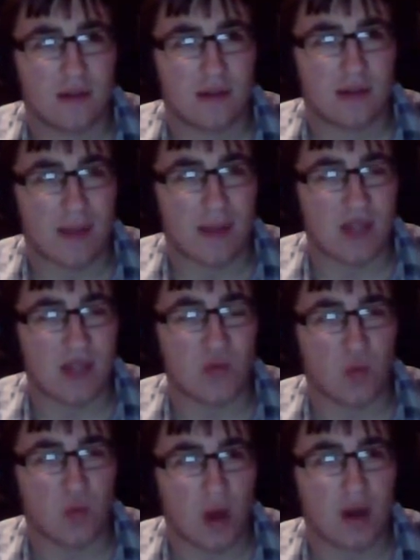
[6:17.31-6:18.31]
That means
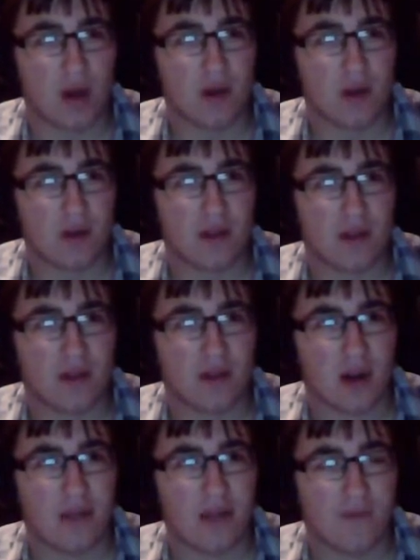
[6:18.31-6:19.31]

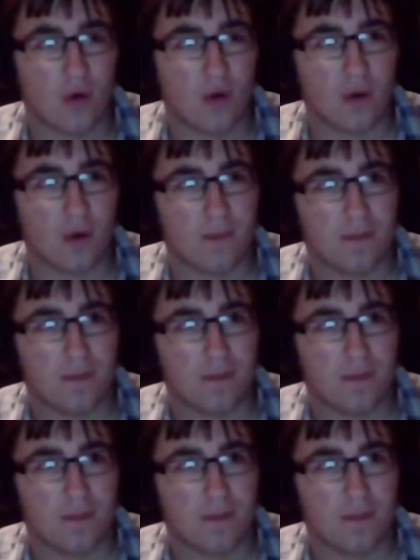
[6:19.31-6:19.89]
134.